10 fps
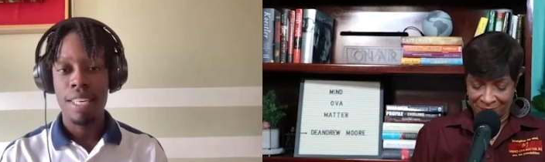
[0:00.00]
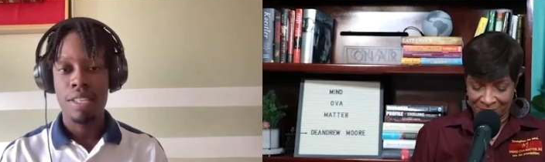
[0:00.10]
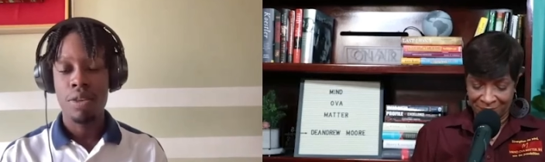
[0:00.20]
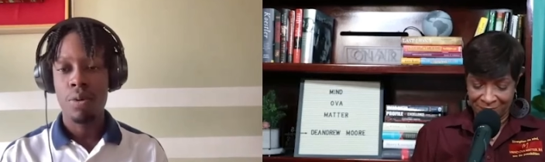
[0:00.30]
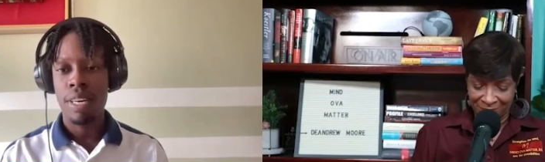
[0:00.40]

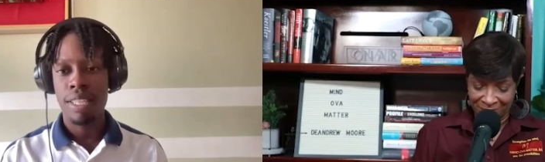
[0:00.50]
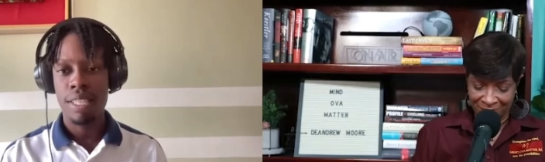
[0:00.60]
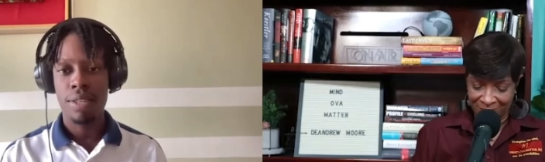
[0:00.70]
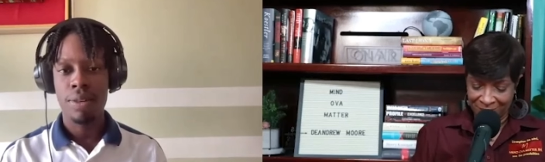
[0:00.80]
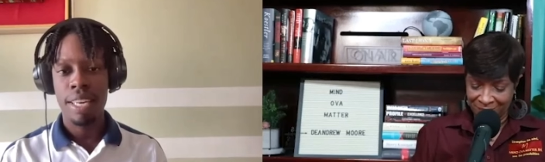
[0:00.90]
Speaker 1: Mm-hmm. So once mm-hmm.
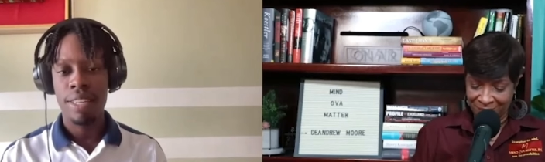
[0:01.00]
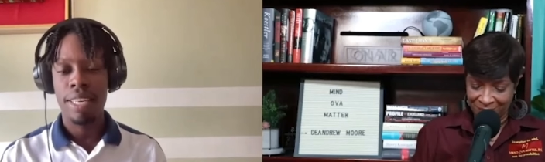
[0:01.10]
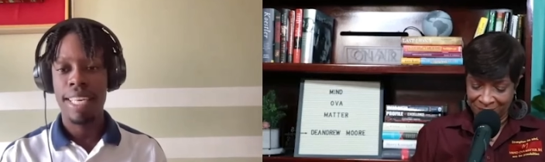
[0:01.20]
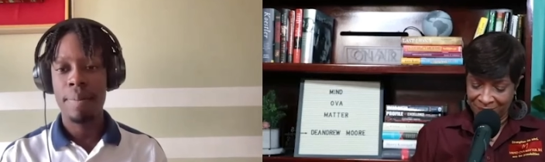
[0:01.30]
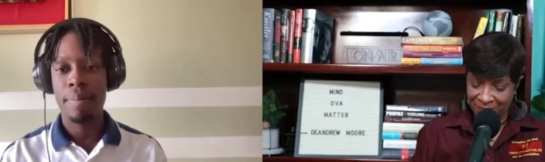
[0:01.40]
you are, you know,
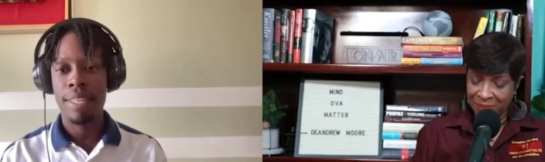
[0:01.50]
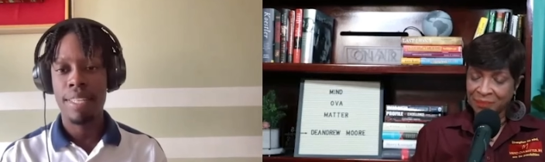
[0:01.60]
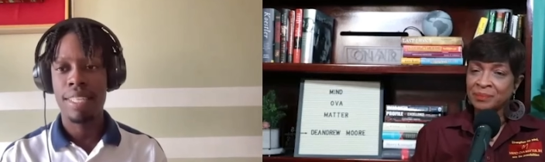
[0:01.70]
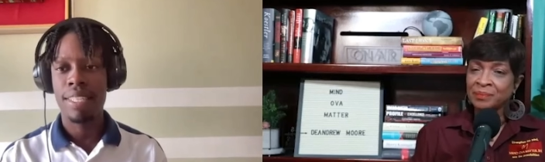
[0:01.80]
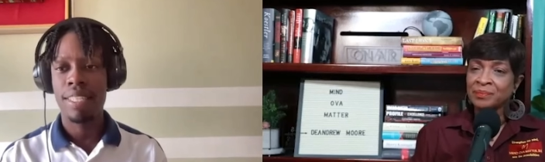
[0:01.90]
keep at
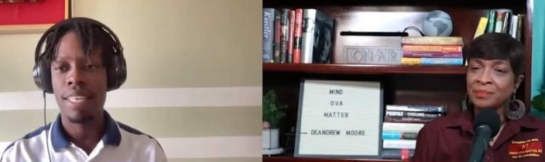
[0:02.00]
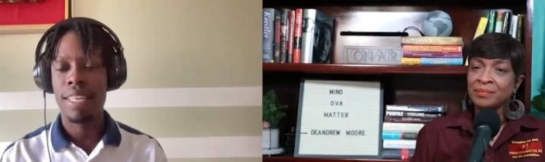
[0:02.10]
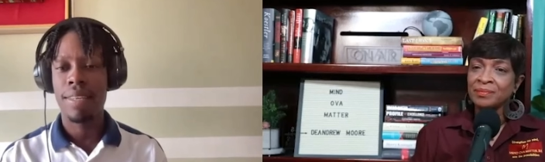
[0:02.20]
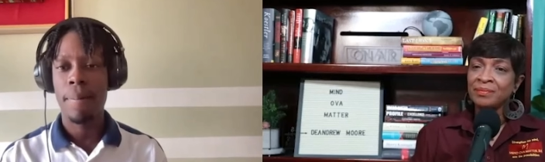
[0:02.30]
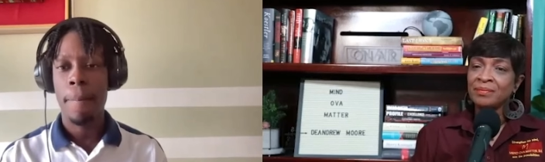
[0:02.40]
it,
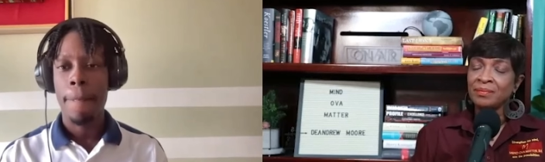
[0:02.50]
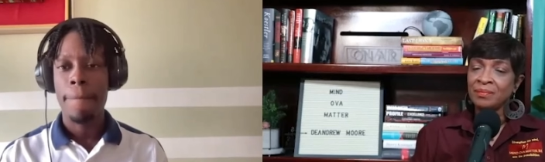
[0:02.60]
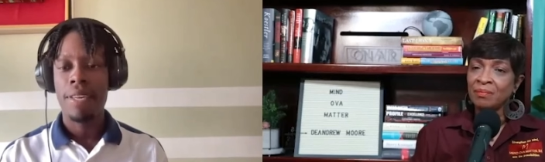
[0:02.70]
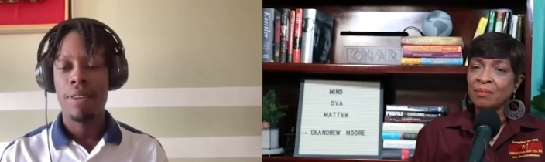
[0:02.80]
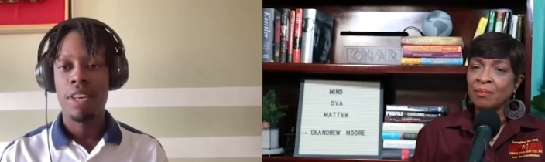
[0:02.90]
then
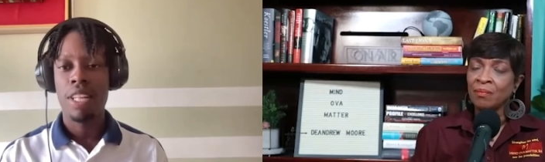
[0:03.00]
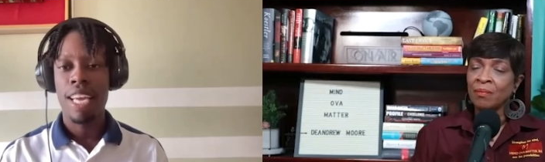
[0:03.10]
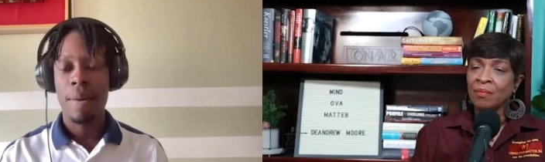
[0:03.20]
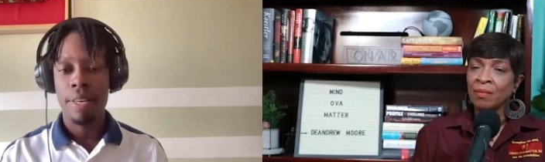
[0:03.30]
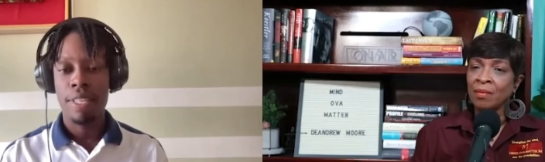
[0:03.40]
you know you'll
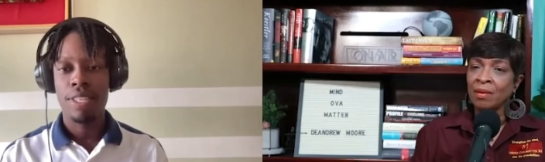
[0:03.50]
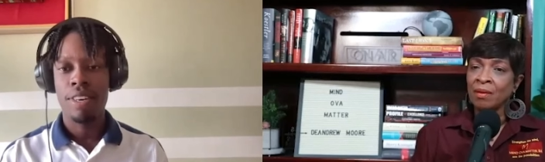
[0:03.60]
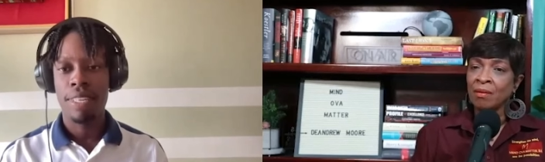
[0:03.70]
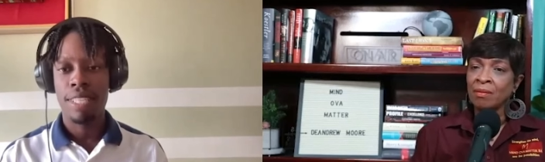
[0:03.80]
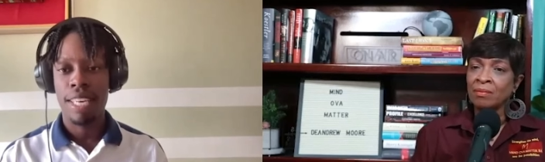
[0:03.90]
get better
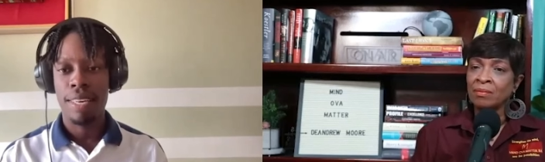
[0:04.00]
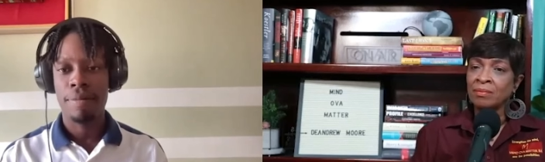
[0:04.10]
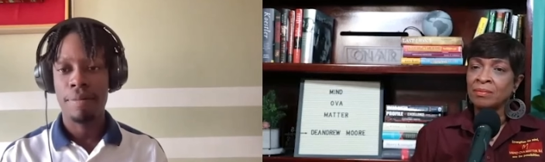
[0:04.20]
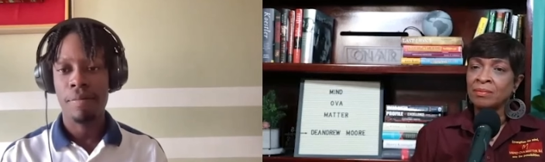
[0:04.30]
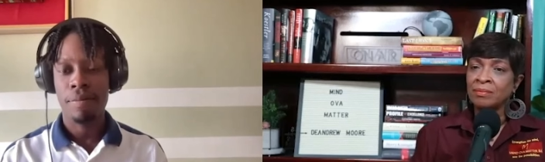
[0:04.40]
over
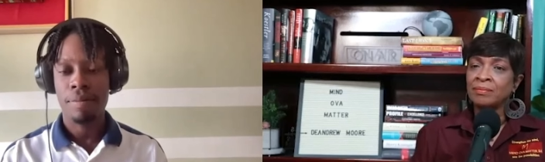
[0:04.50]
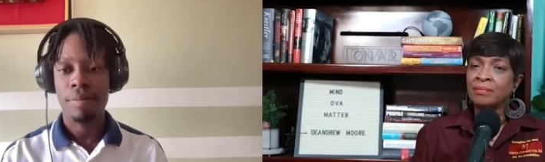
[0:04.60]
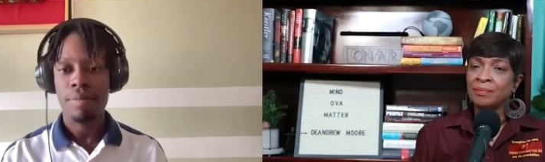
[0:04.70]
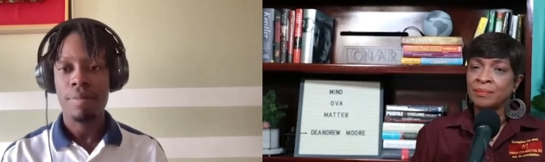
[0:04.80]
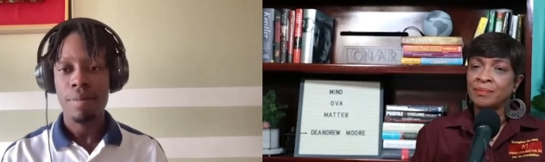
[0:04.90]
time.
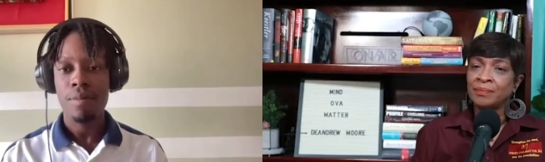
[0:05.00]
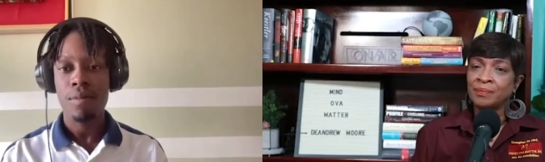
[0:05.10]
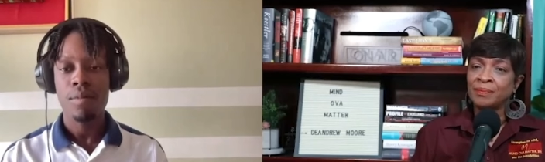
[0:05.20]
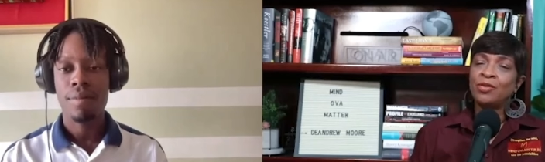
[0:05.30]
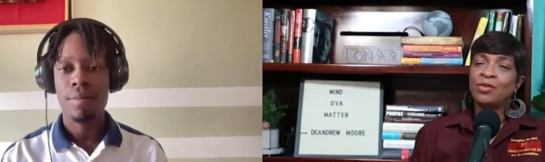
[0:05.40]
Mm-hmm.
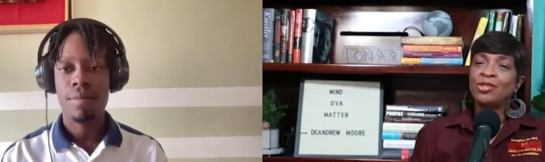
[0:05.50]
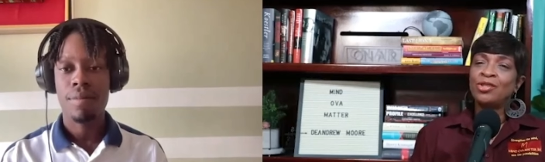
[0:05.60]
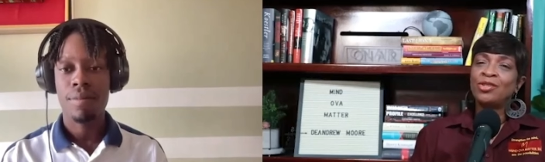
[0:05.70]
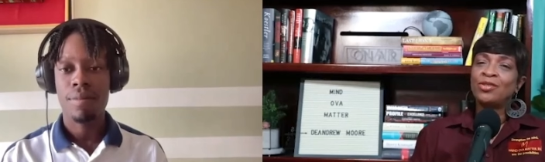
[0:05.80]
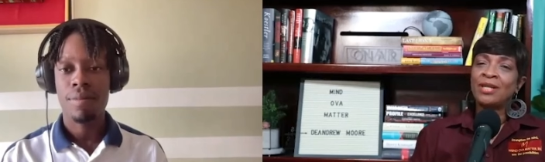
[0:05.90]
Speaker 2: Do
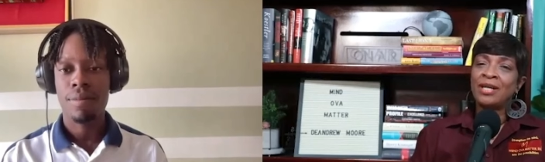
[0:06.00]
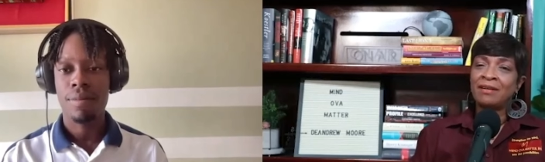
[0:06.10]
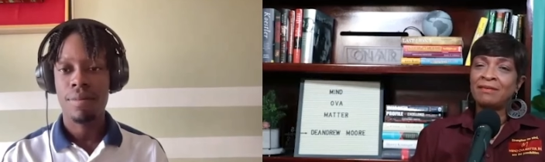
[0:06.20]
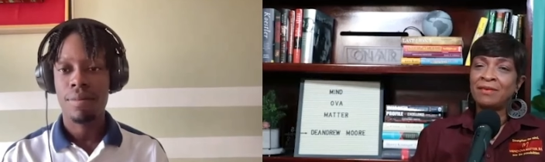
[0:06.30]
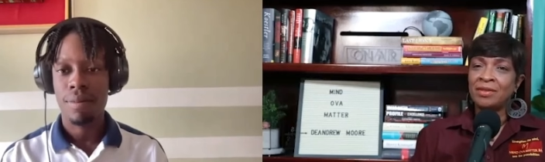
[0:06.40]
do you
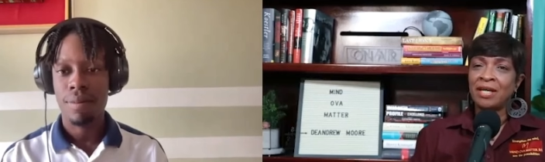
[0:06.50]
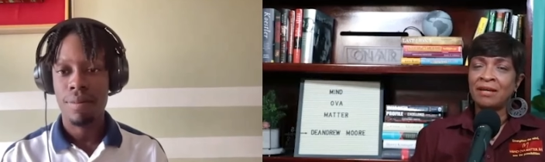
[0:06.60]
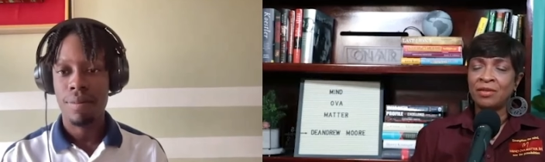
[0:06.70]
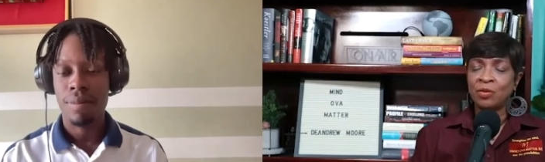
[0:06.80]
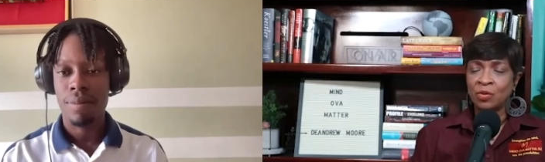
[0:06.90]
have you
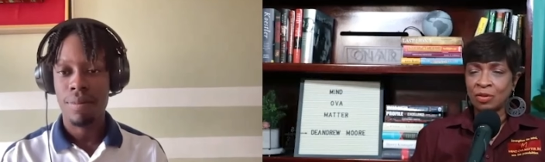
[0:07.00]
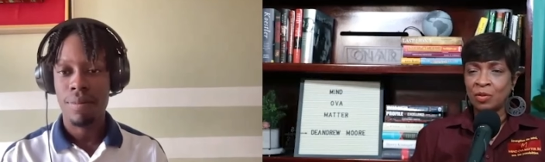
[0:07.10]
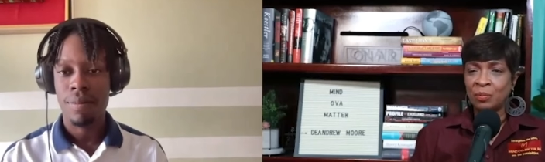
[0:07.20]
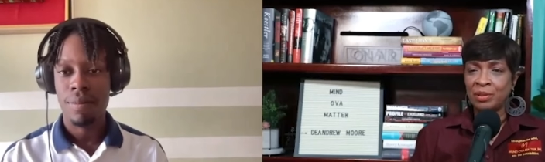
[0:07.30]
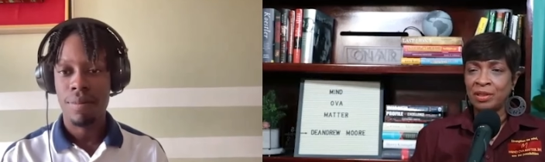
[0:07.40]
have your own
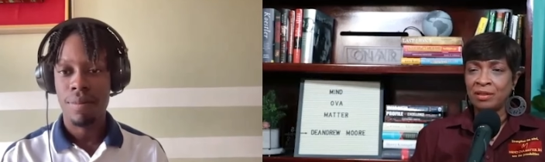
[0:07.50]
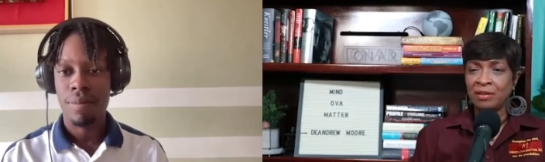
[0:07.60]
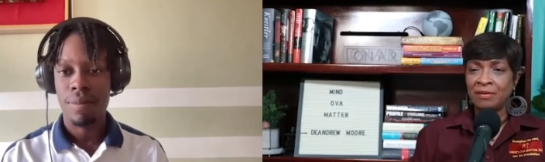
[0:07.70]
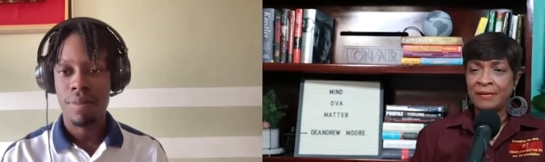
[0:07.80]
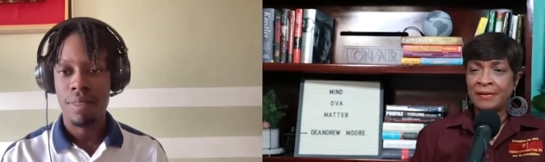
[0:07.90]
company?
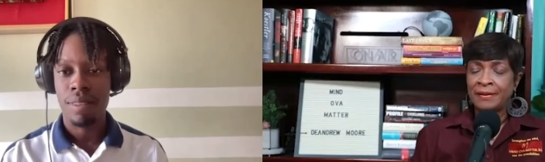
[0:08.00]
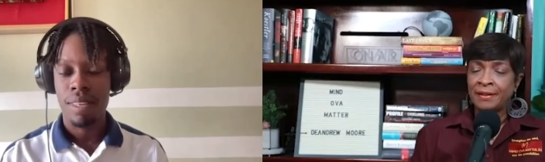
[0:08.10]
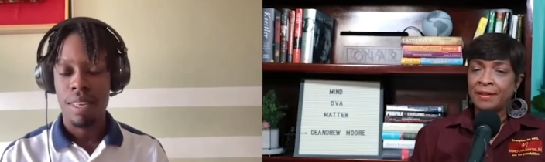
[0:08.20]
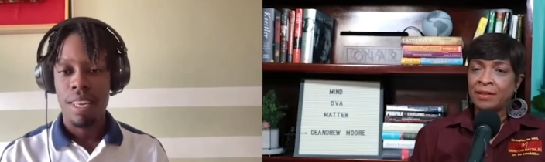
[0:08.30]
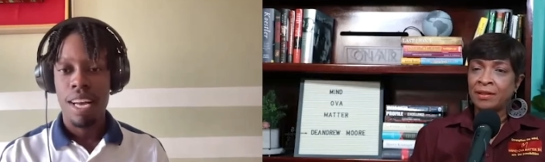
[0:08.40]

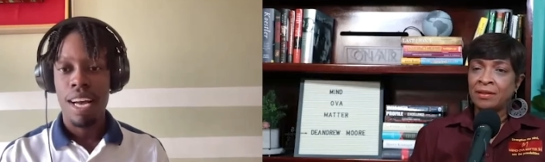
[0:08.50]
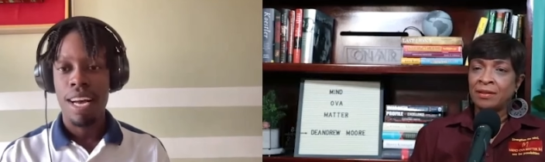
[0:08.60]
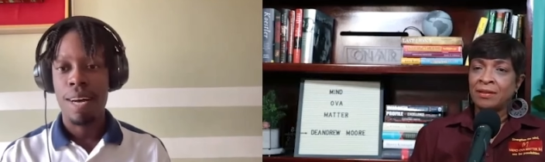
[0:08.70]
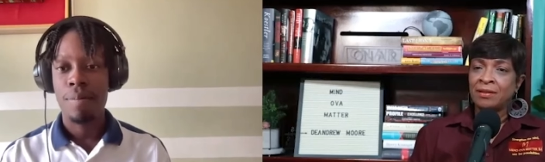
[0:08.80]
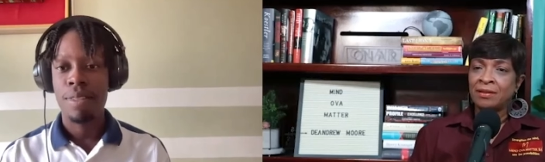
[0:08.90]

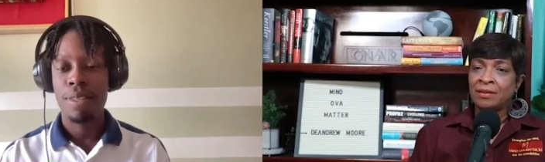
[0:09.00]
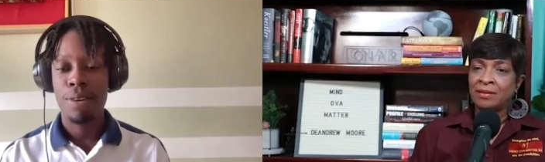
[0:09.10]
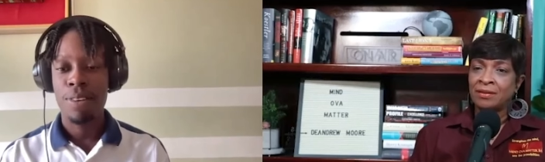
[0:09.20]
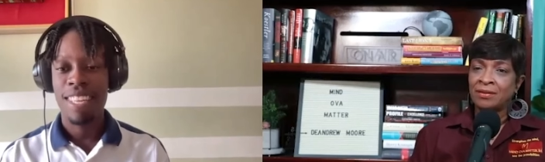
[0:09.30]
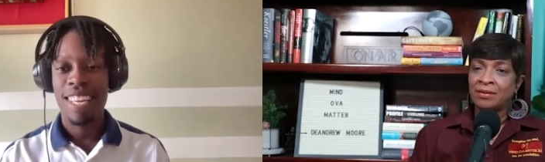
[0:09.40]
Speaker 1: Um,
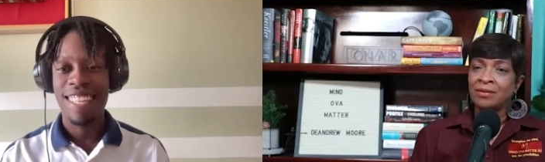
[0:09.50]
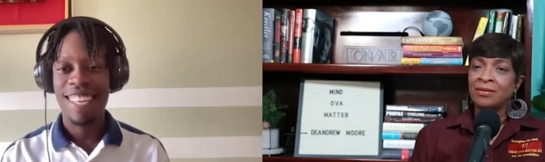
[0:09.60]
no, no,